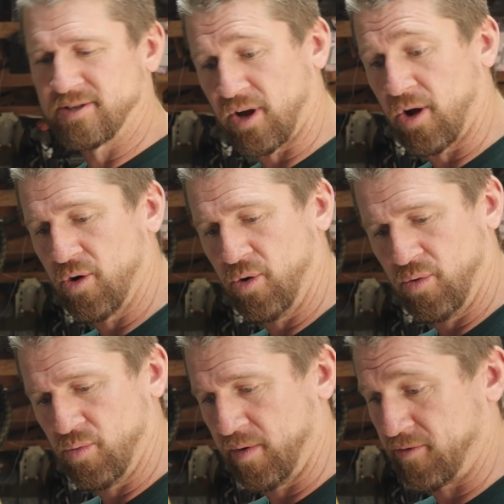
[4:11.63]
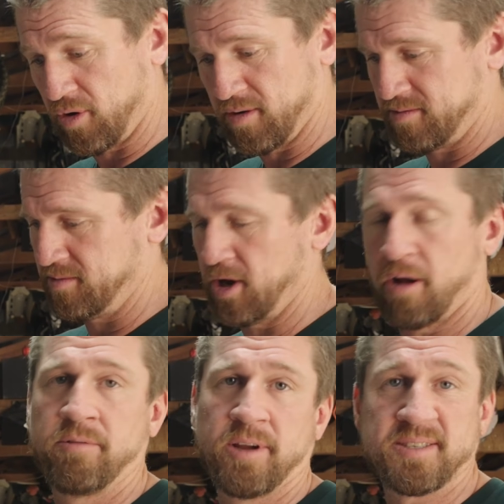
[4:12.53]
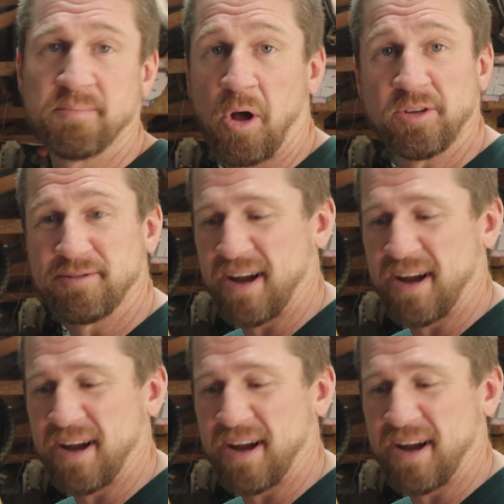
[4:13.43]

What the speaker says: So we've got, nuts and bolts and